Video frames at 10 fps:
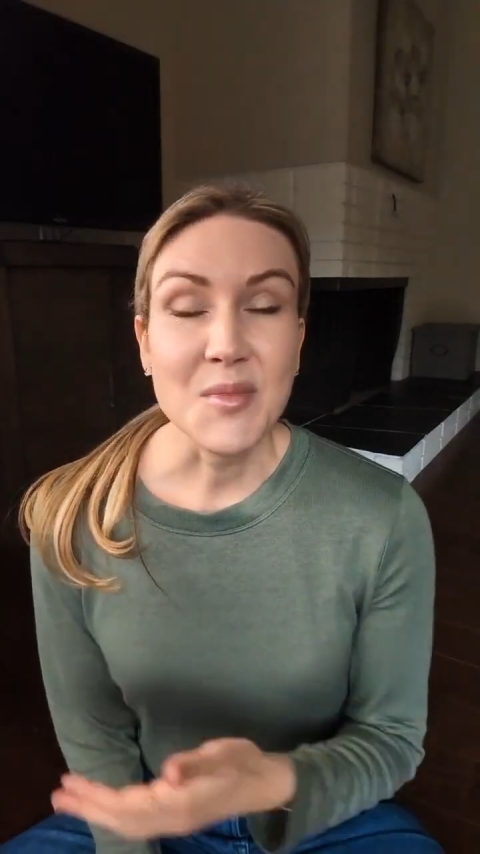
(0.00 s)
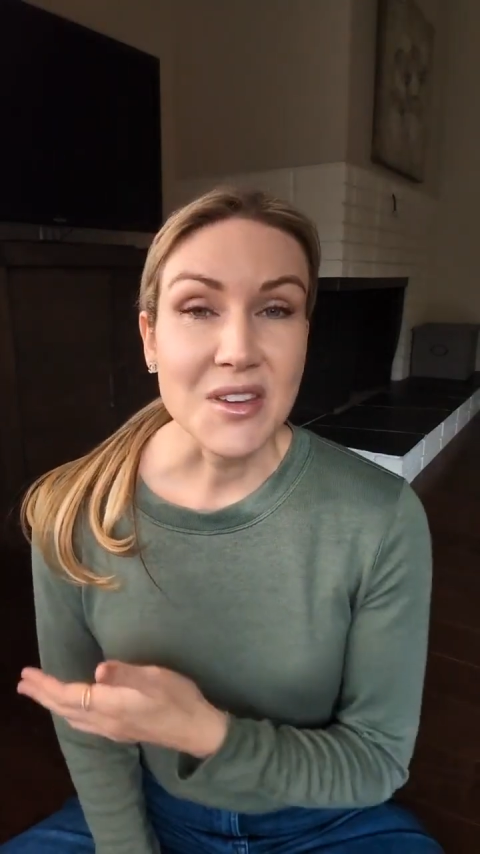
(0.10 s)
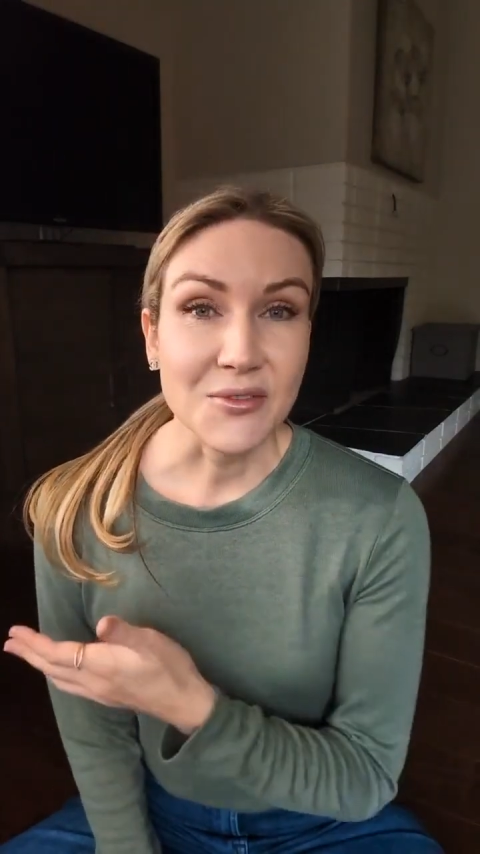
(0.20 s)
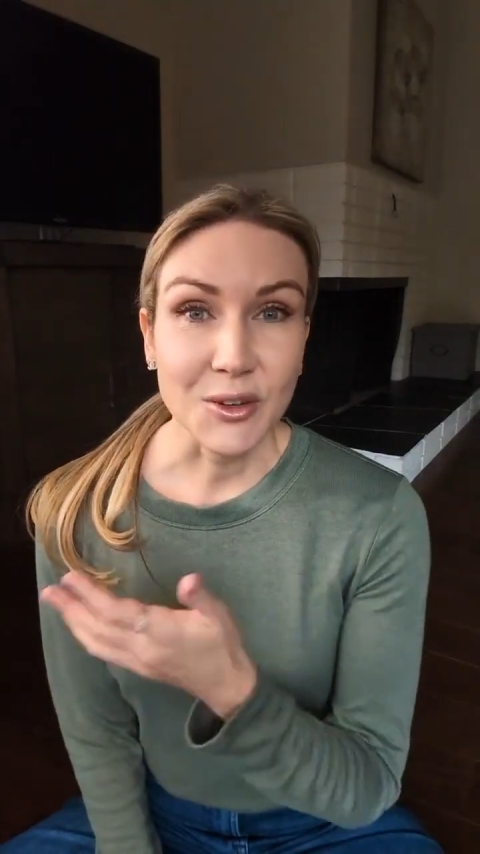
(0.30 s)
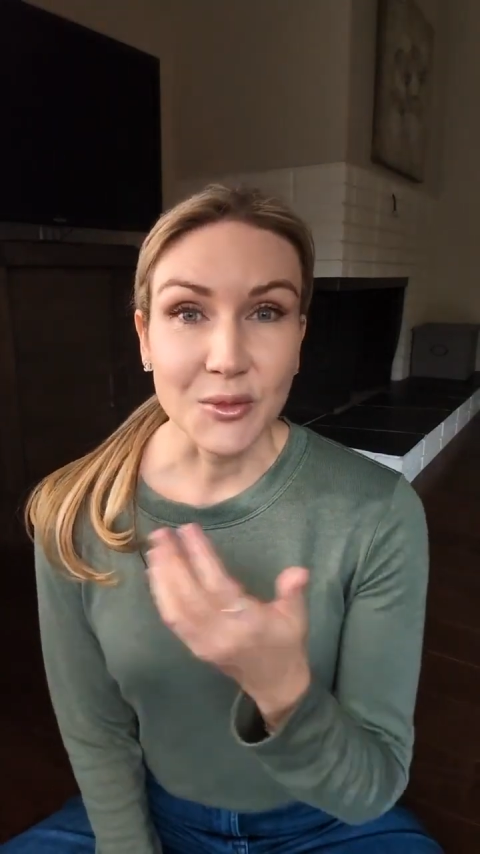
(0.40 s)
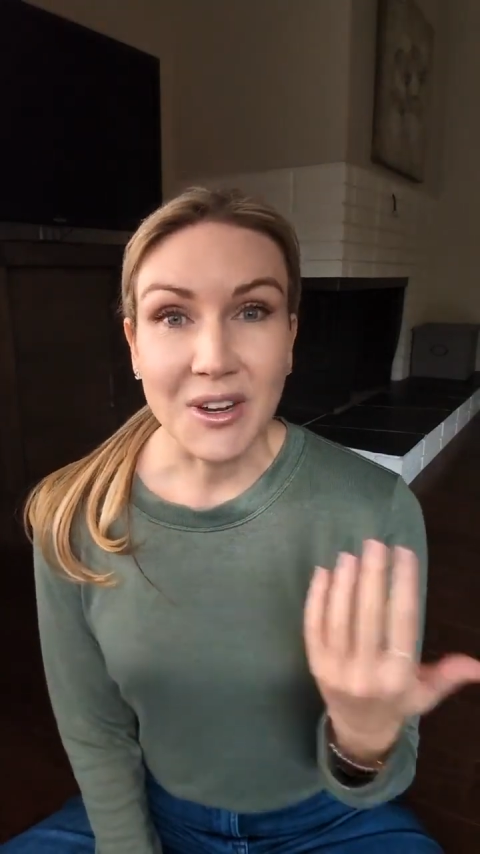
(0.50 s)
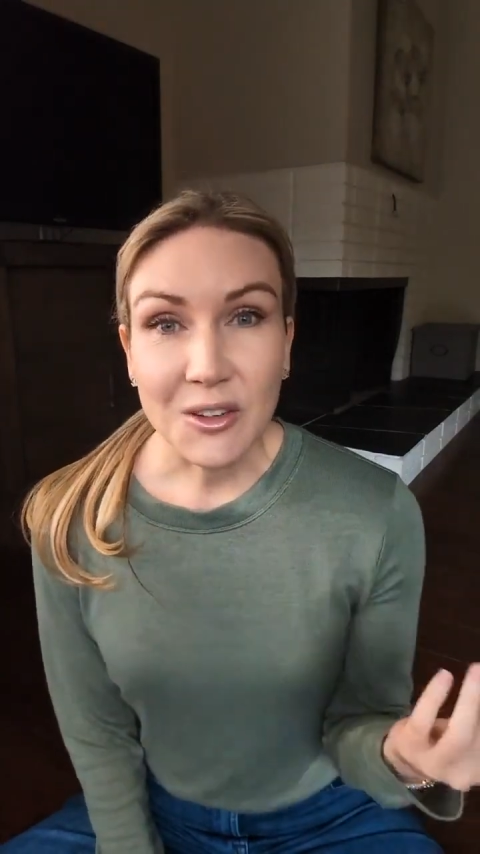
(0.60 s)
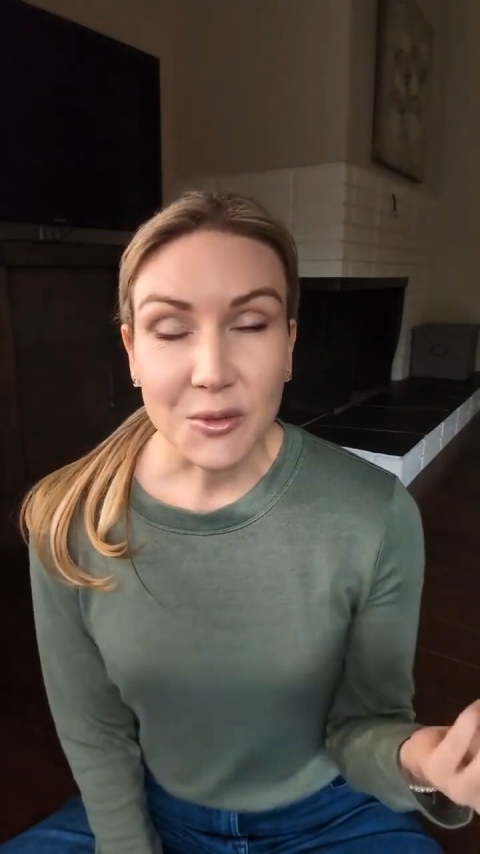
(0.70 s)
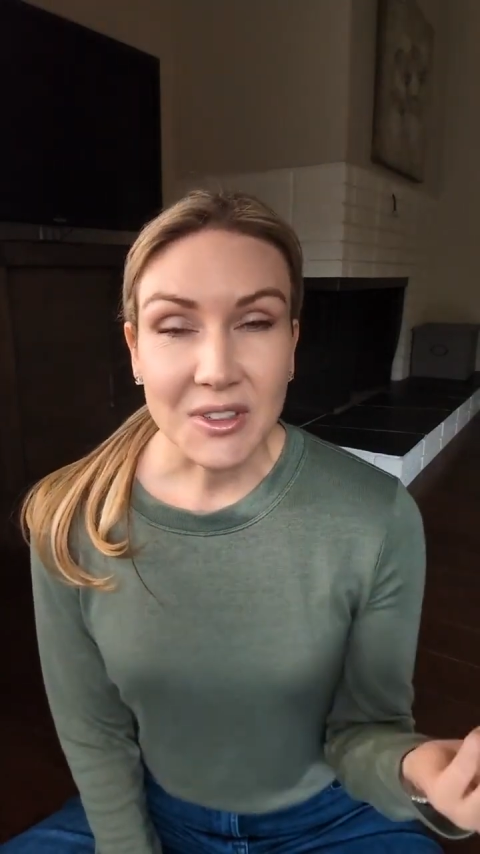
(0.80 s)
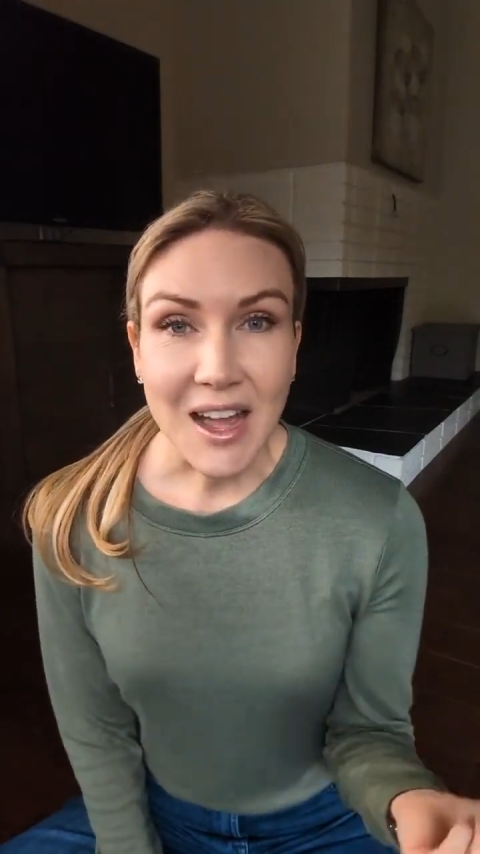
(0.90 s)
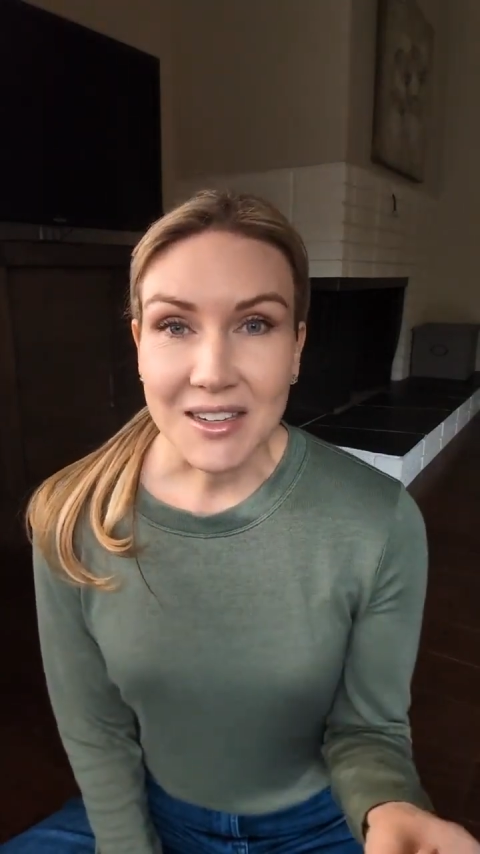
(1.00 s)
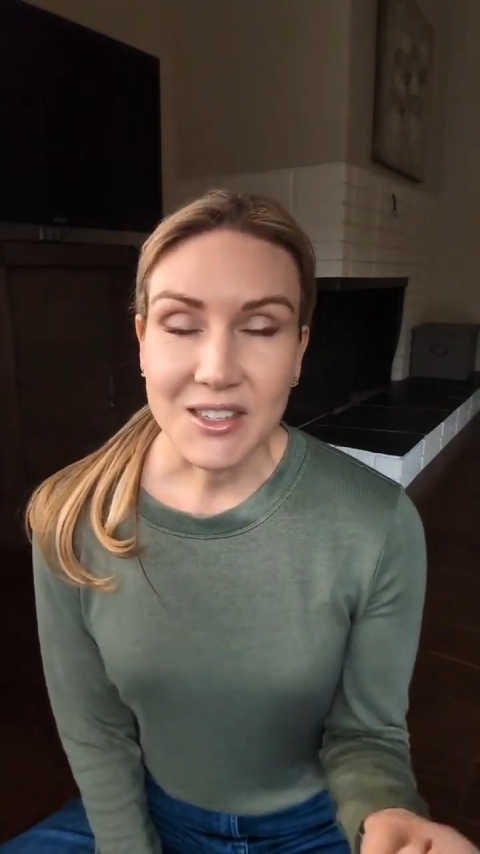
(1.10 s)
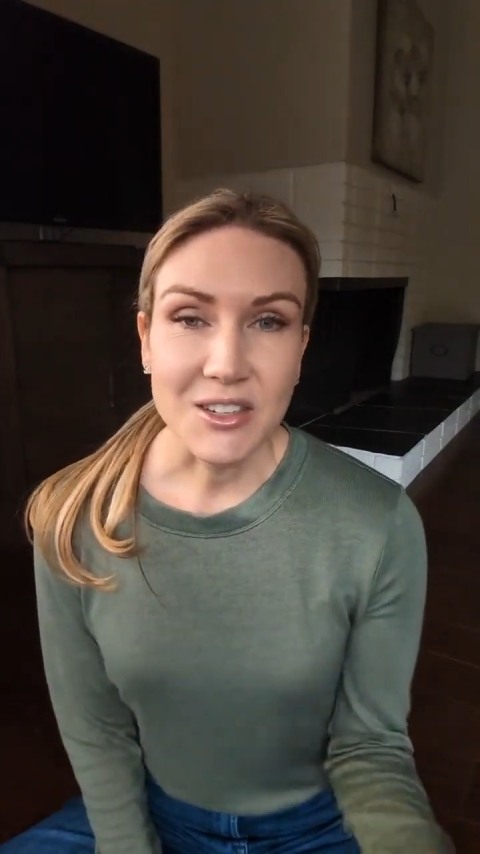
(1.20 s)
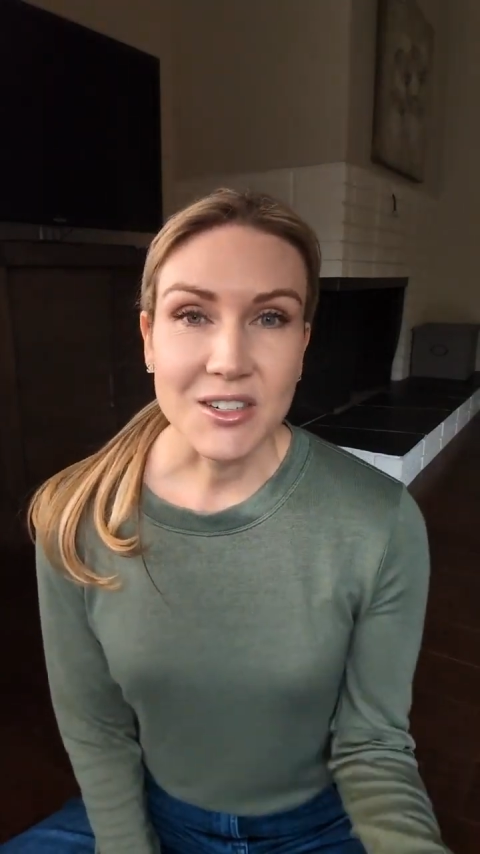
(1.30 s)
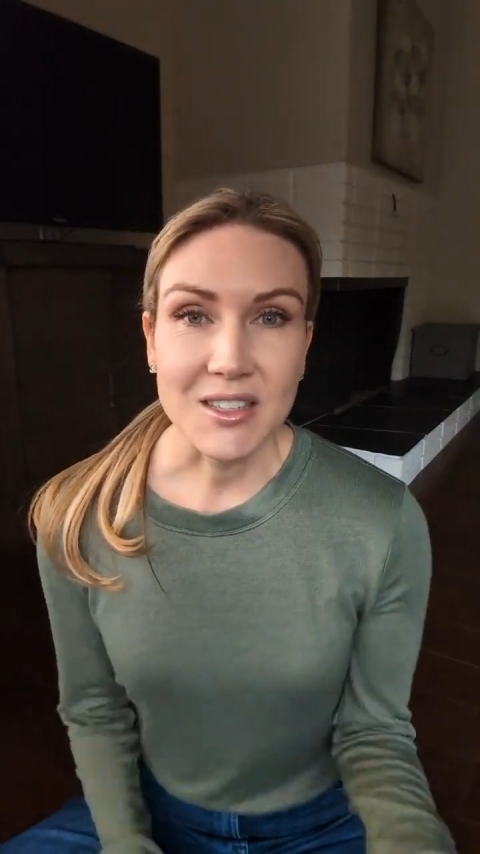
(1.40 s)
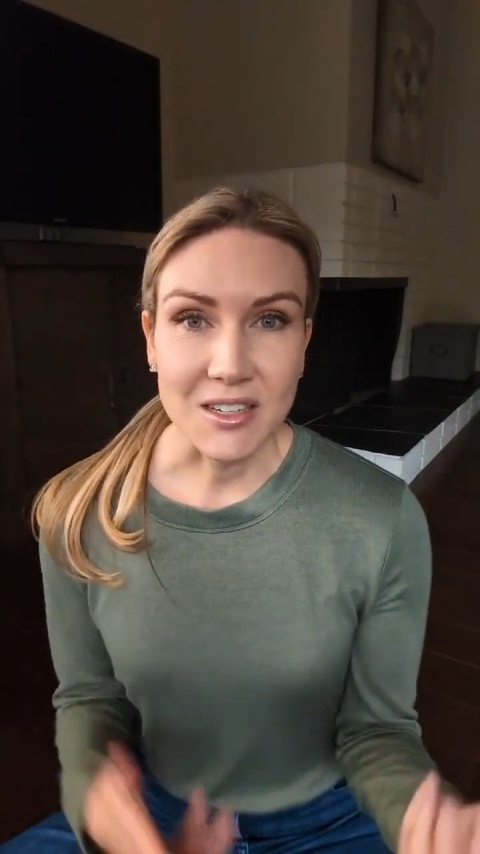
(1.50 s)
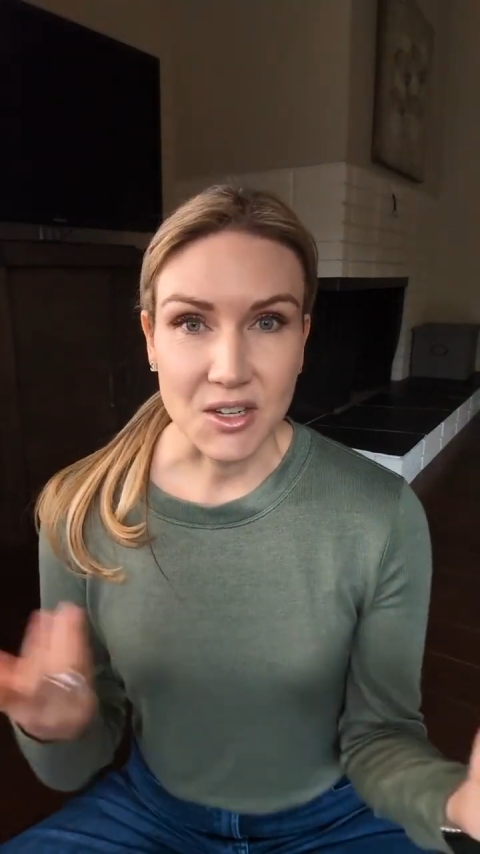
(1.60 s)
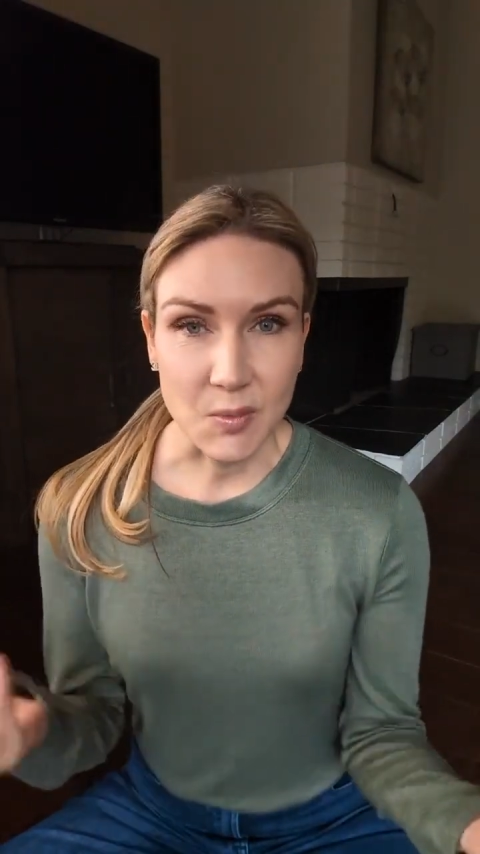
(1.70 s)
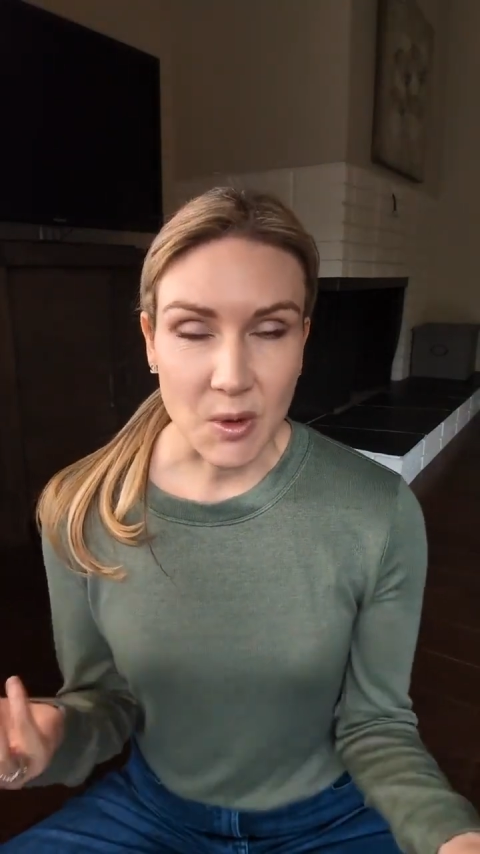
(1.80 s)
me for wrinkle relaxers such as